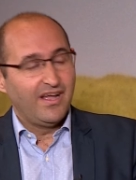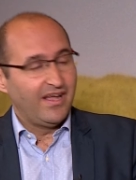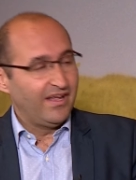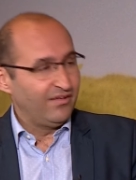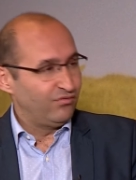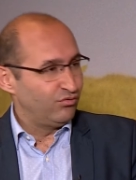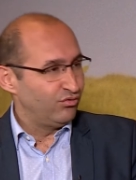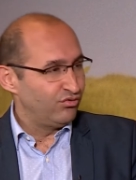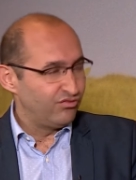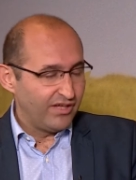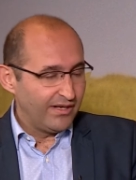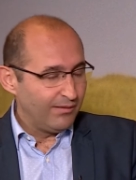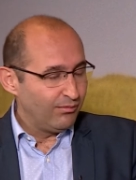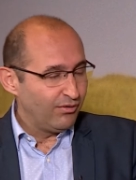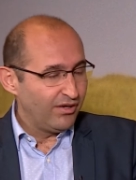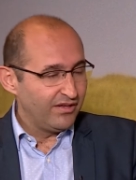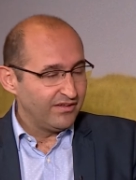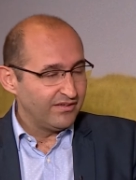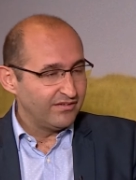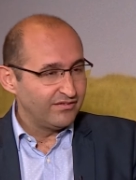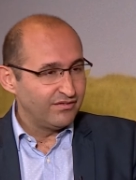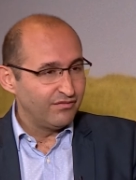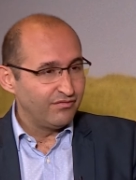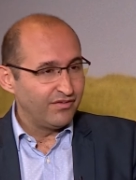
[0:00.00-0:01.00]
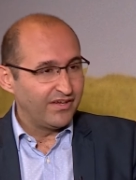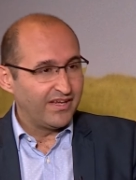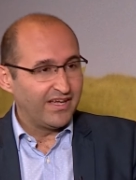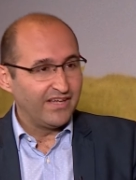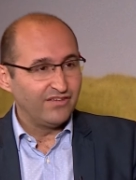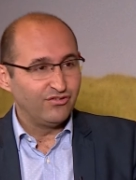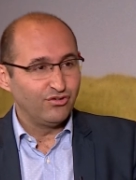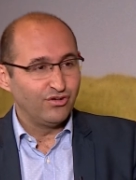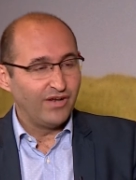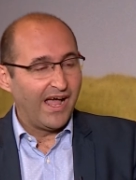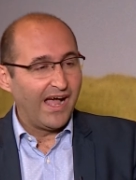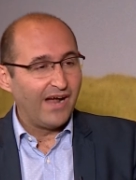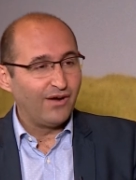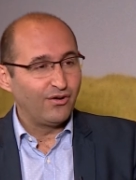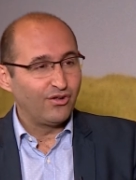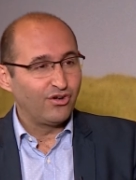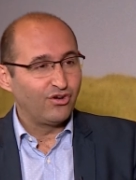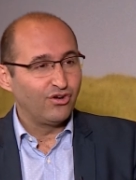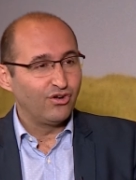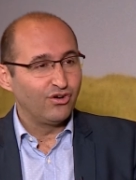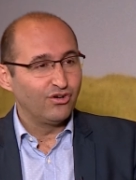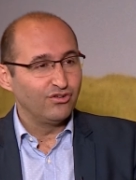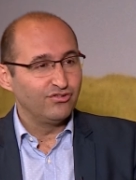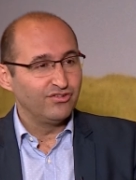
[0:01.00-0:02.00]
sustainable intensification,
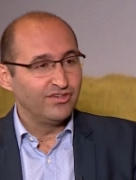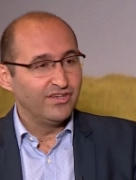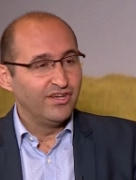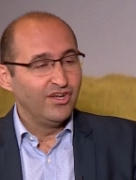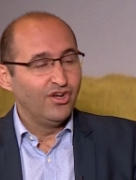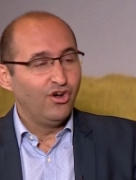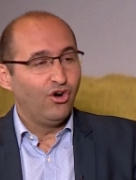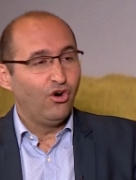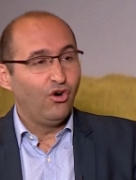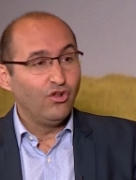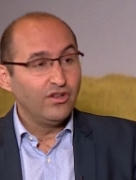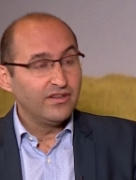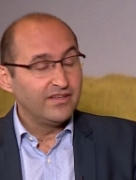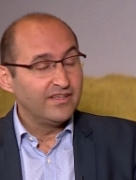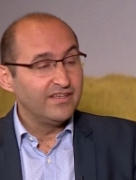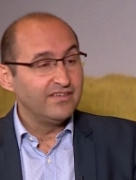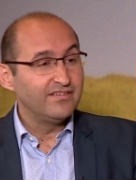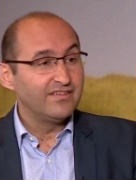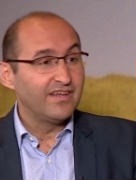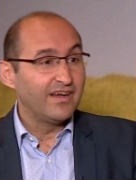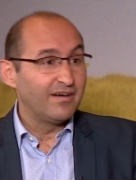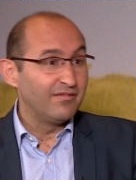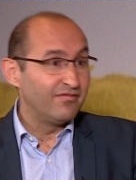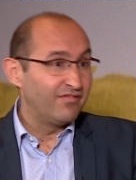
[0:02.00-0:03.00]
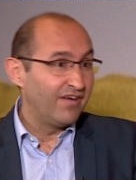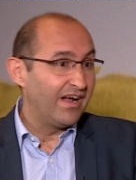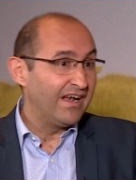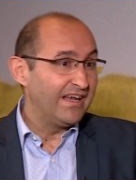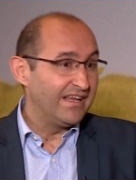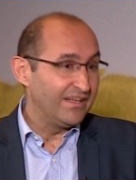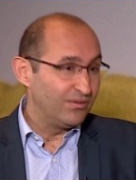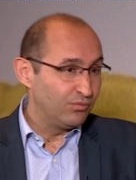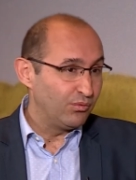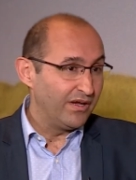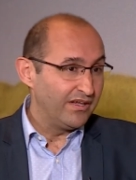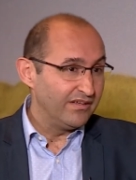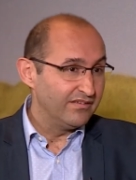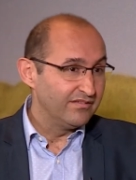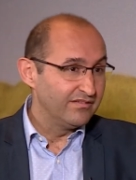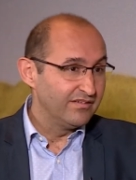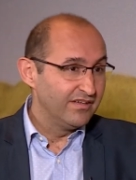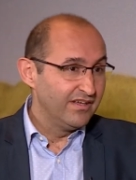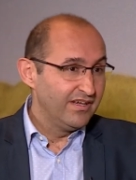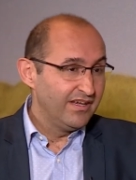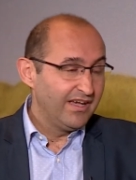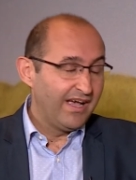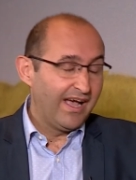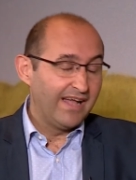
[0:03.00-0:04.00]
agroecology. All these are valid ways.
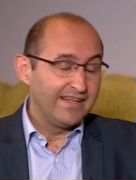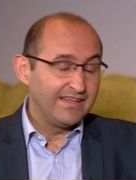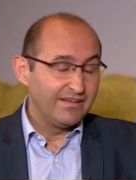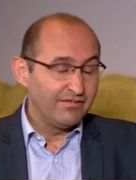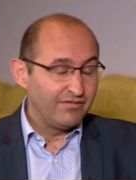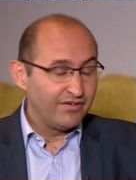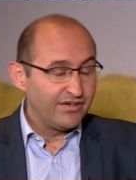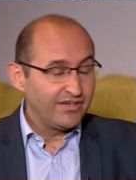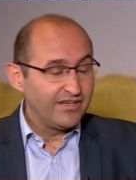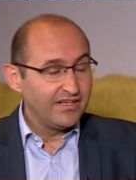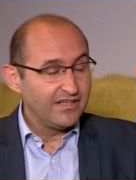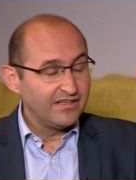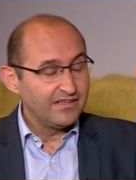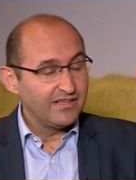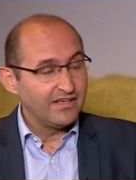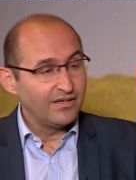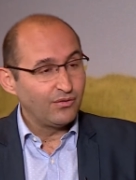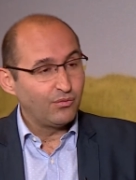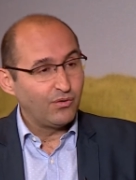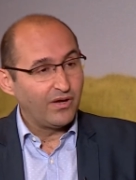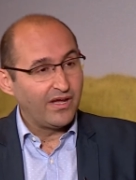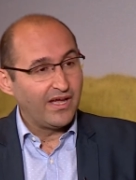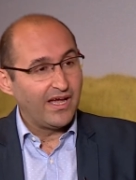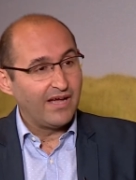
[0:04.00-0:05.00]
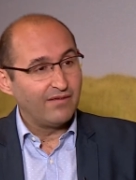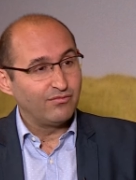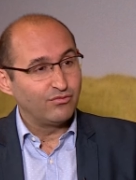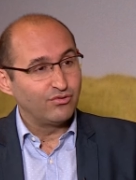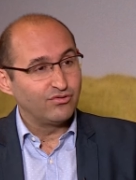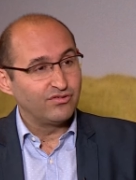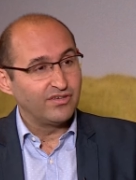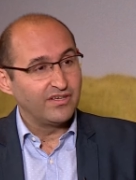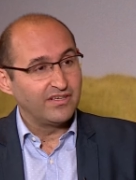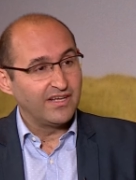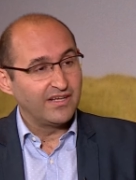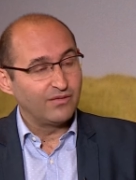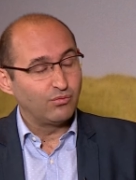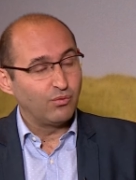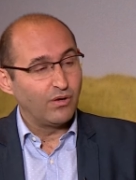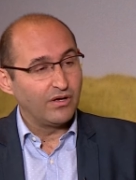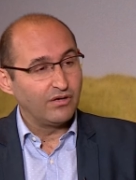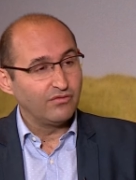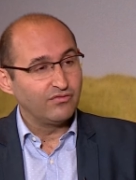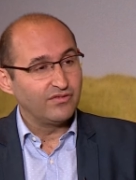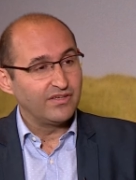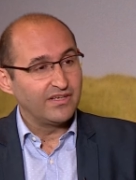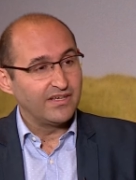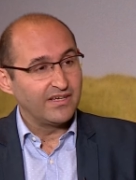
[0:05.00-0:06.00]
At the very end, anyway, I have to say that one
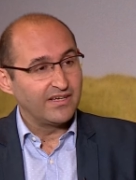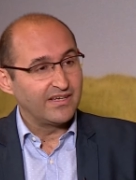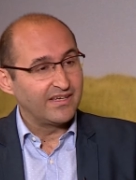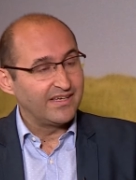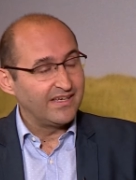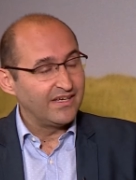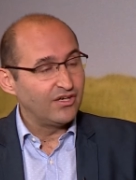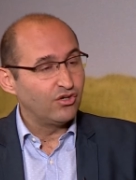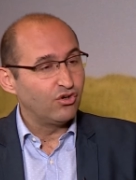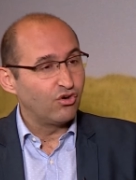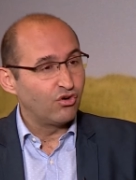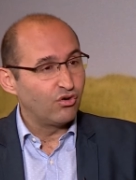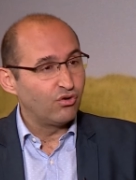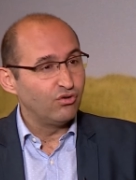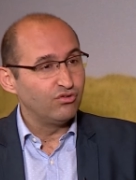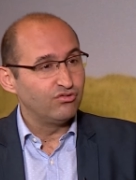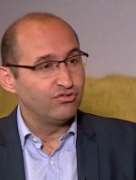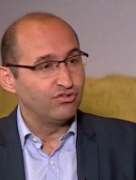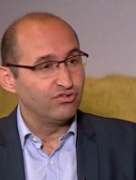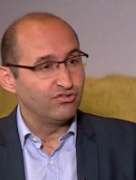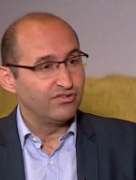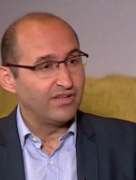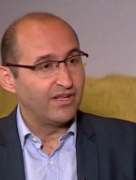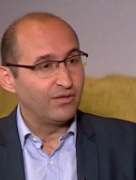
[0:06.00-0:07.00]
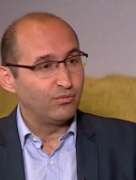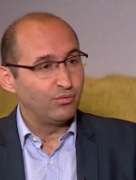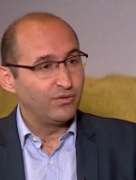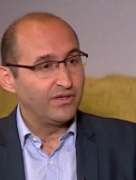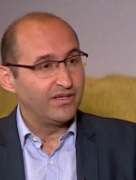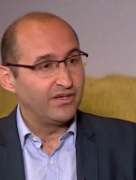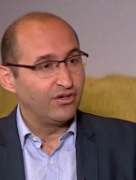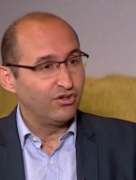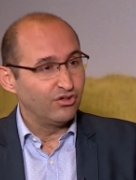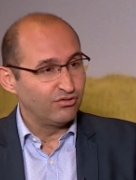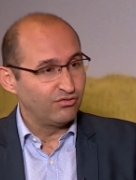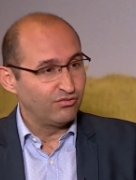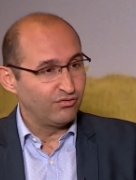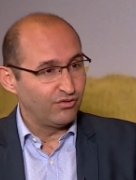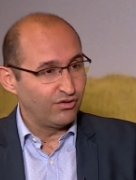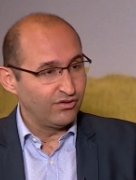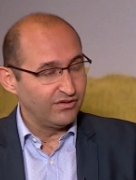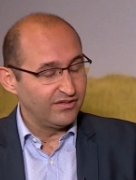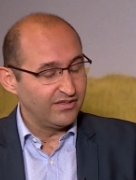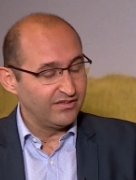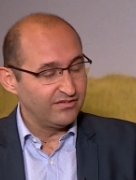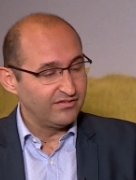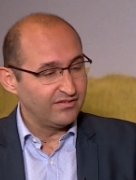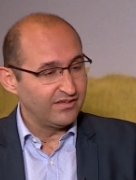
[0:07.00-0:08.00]
of the key conclusions that we got
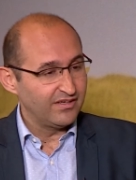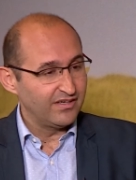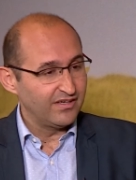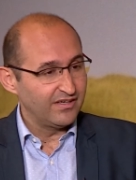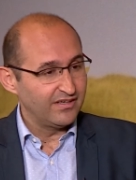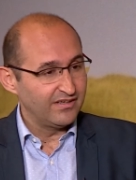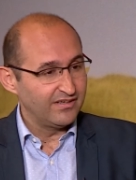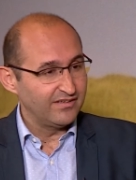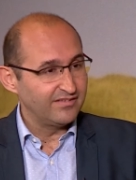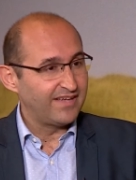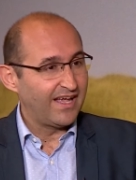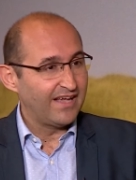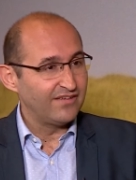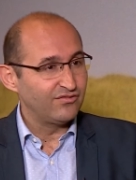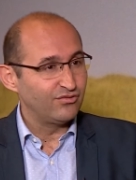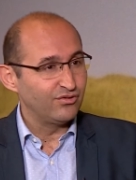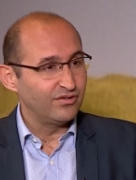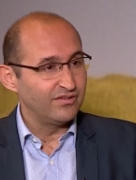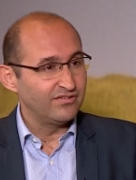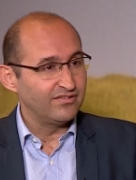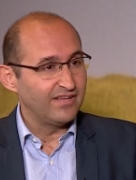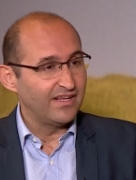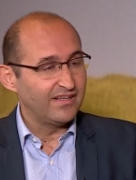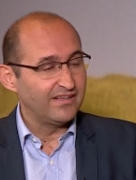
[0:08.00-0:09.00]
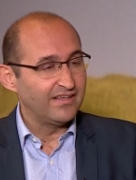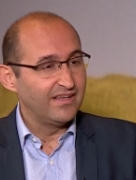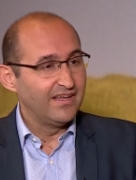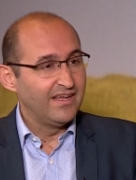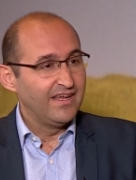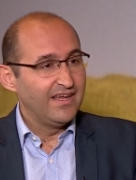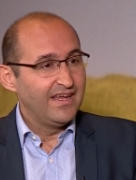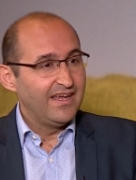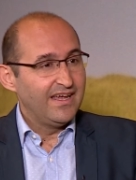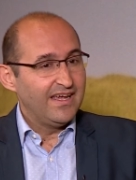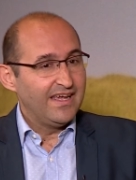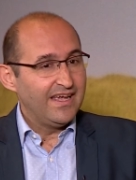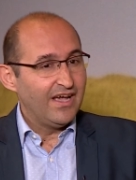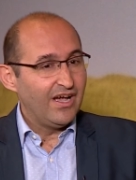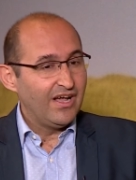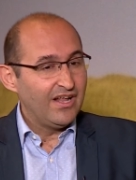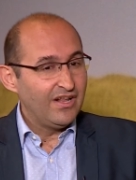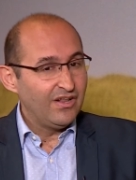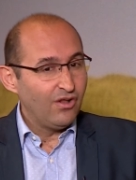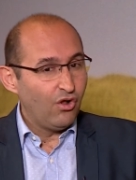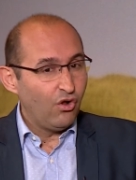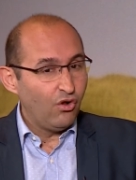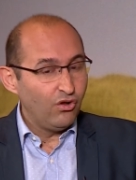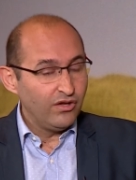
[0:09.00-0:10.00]
from this uh, discussion is that
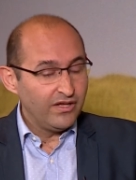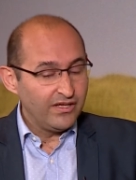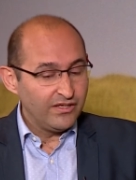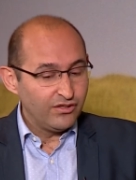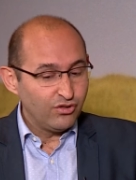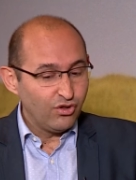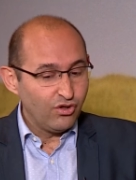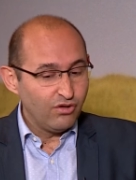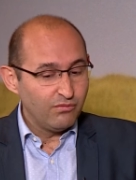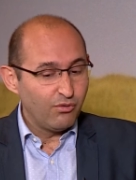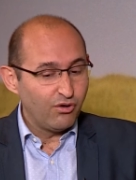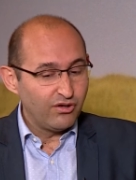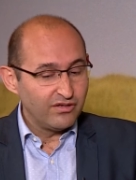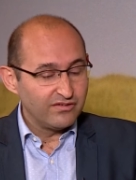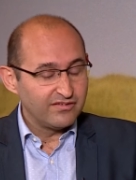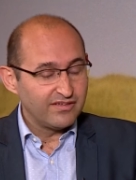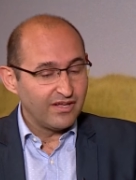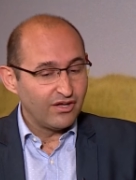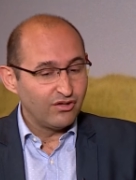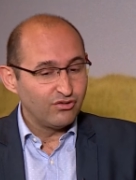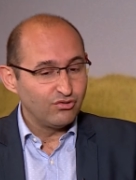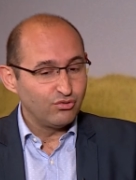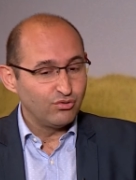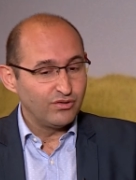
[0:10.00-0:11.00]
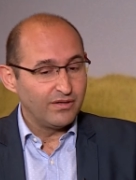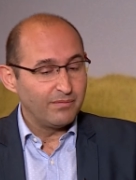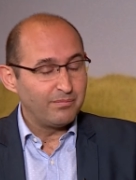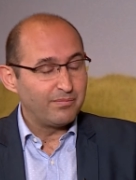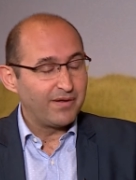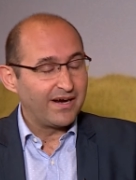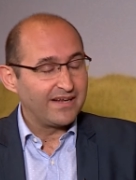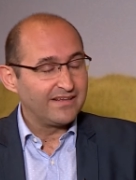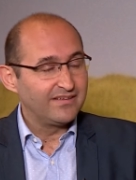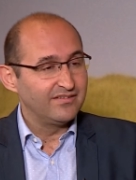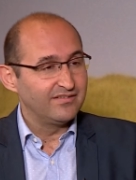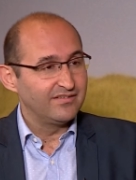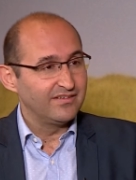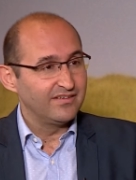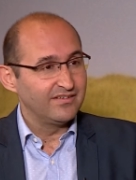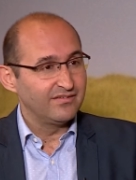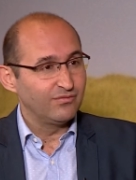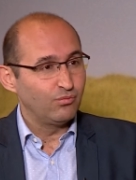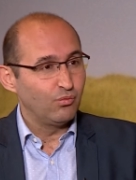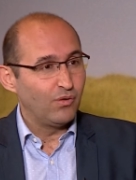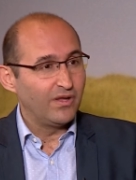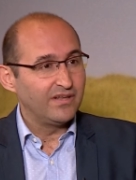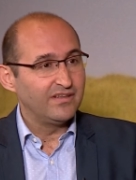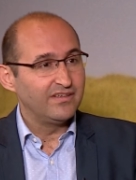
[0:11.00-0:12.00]
it all boils down to the practices,
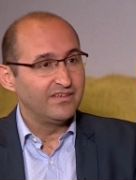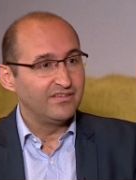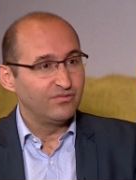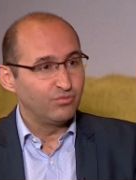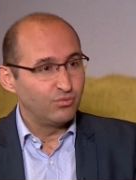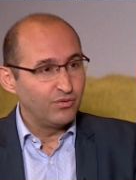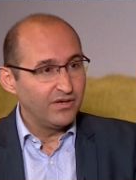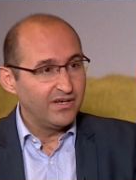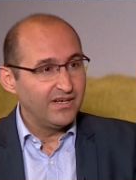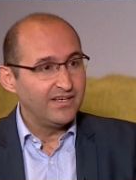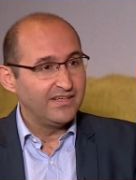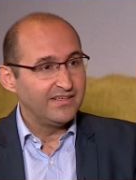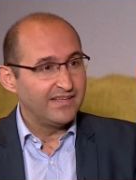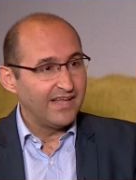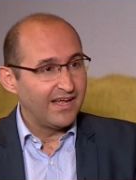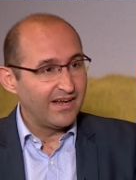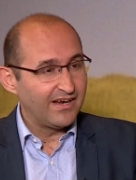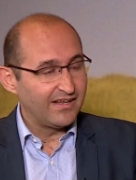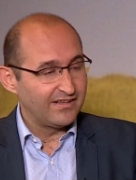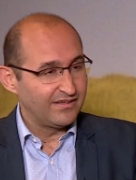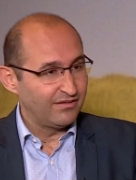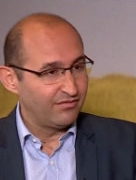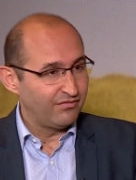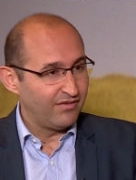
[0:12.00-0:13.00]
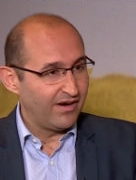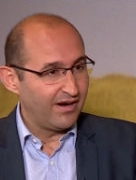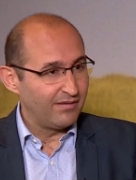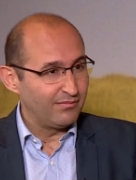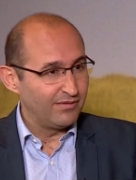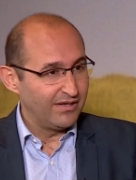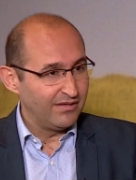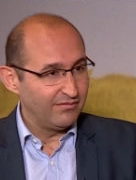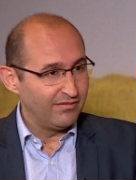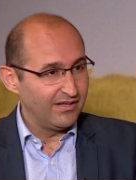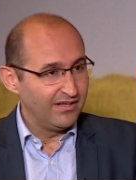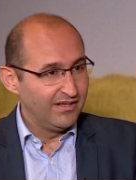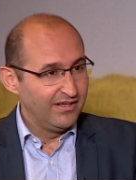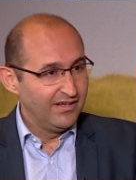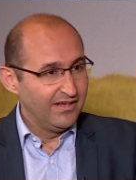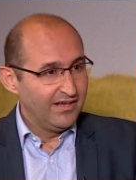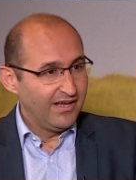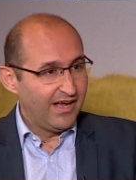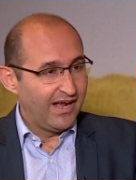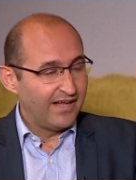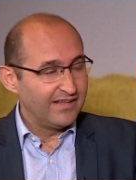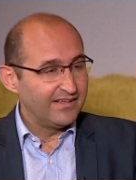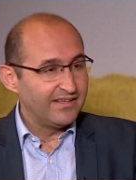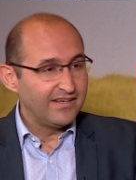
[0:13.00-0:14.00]
what is really done at the farm level.
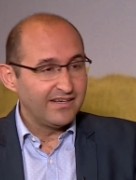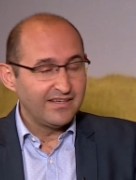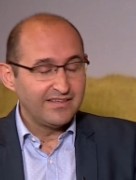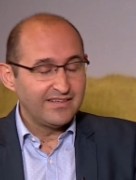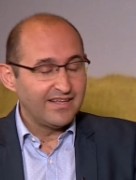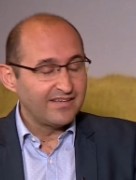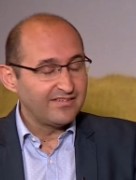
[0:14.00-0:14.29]
And there it